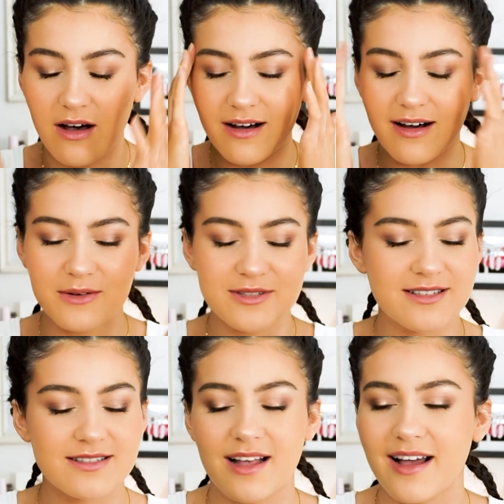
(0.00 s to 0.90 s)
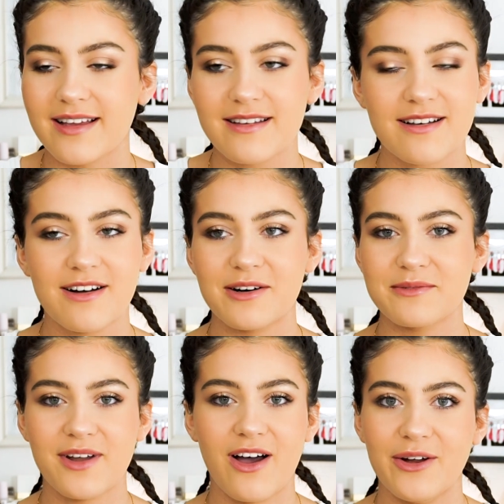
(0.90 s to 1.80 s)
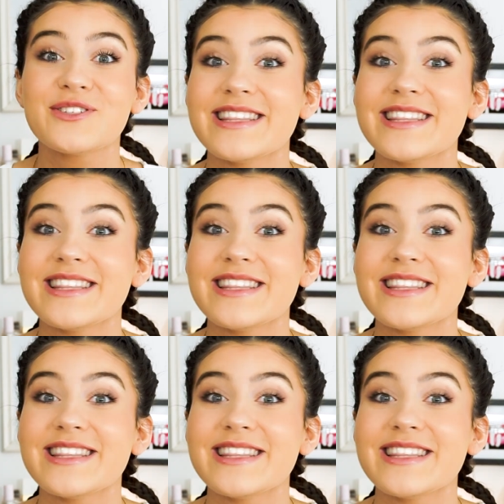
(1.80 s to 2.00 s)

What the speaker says: Oh, I was just like, oh no.